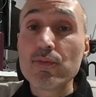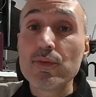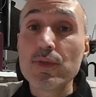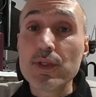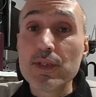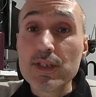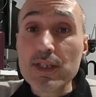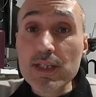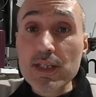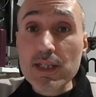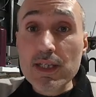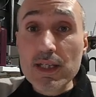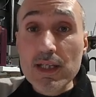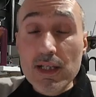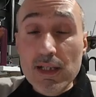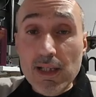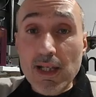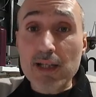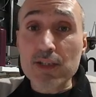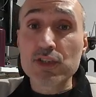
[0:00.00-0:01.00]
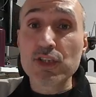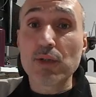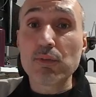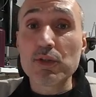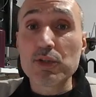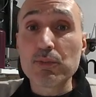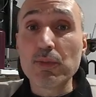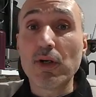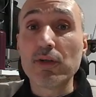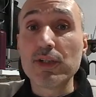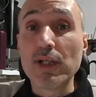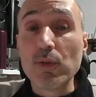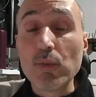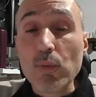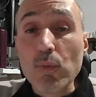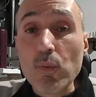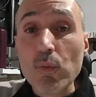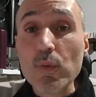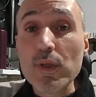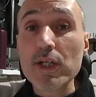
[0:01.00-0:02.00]
the large language model
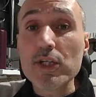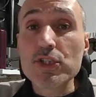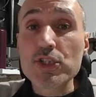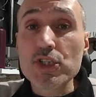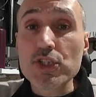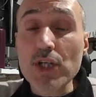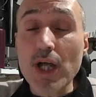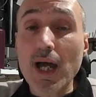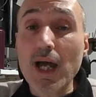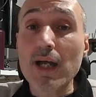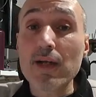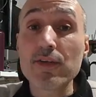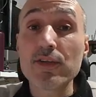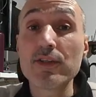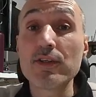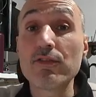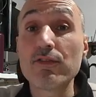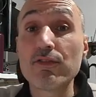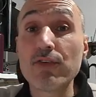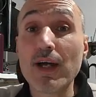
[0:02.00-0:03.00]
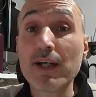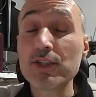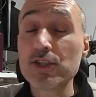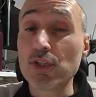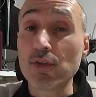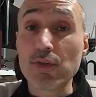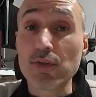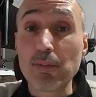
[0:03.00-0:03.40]
which are the function,